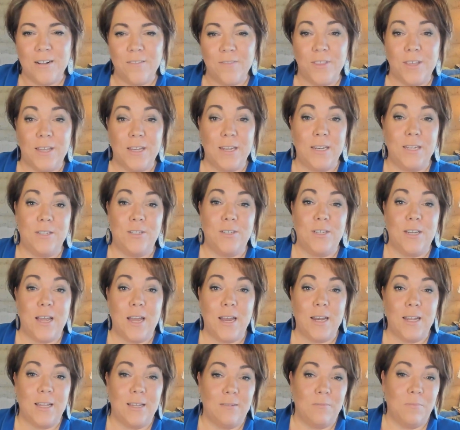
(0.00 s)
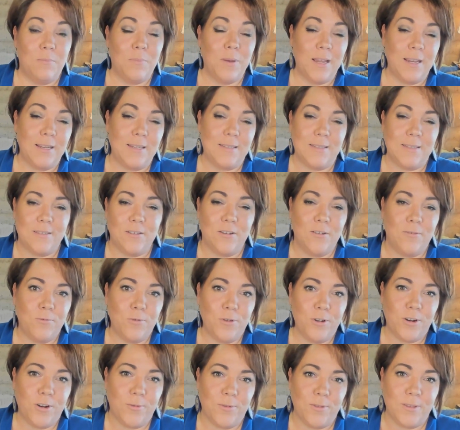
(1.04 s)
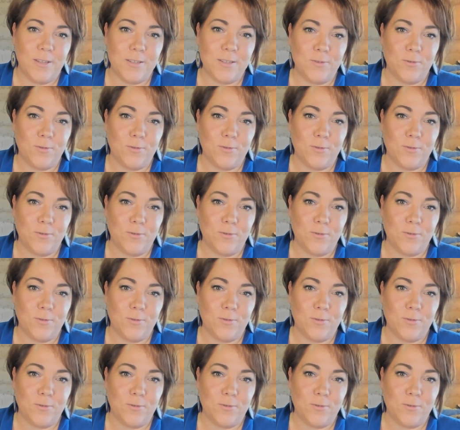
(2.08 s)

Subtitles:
the initiating piece of work with this